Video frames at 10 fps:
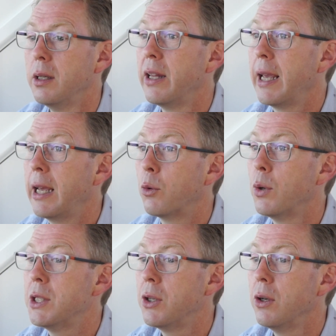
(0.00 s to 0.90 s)
the
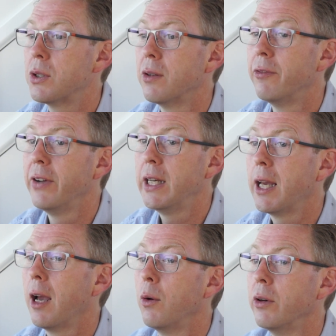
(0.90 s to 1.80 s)
increased use of
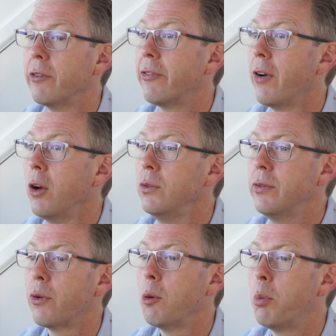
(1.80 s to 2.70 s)
video and phone
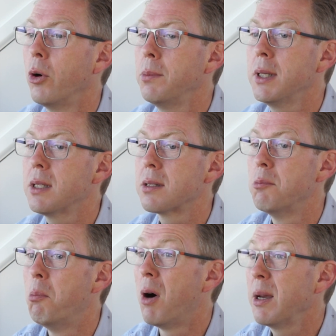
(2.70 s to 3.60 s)
for appointments
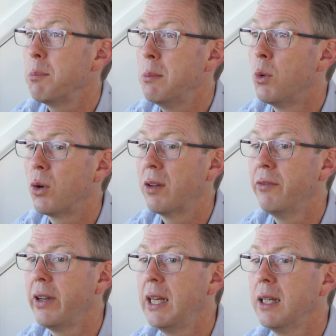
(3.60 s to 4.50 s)
might be more
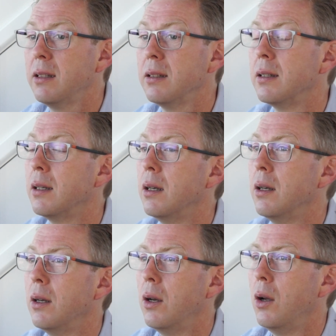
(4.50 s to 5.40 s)
convenient.
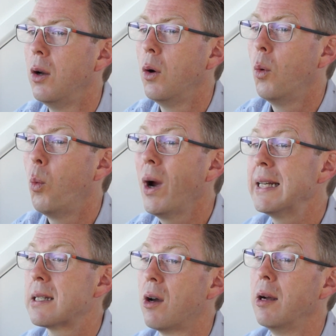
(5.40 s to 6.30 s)

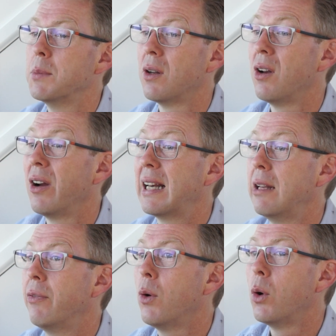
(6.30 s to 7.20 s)
Wait times are
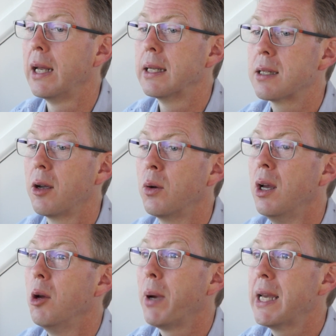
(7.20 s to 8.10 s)
likely falling, so
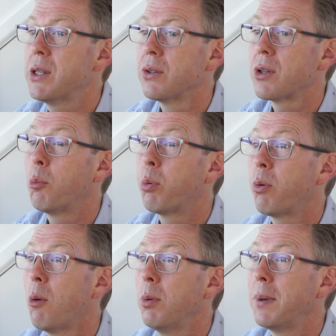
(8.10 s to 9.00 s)
patients are
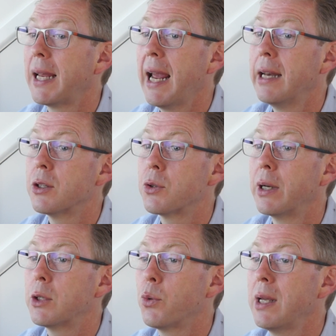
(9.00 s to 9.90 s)
probably
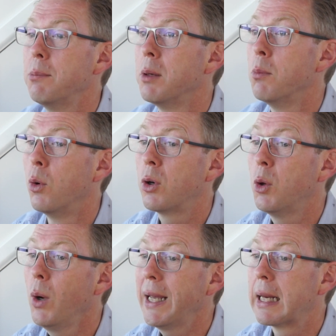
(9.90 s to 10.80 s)
entering treatment more
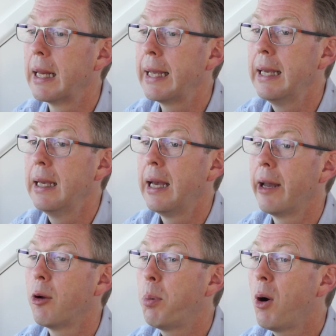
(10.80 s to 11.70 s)
quickly
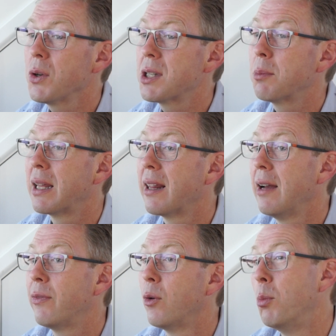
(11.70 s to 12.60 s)
and are possibly
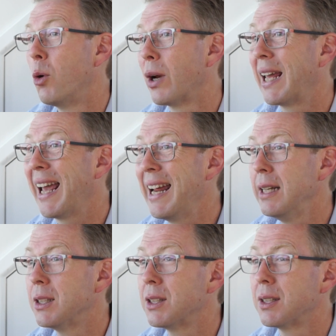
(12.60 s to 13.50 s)
therefore more
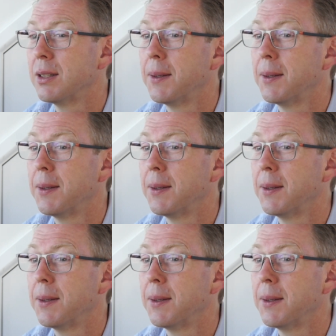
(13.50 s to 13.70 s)
engaged.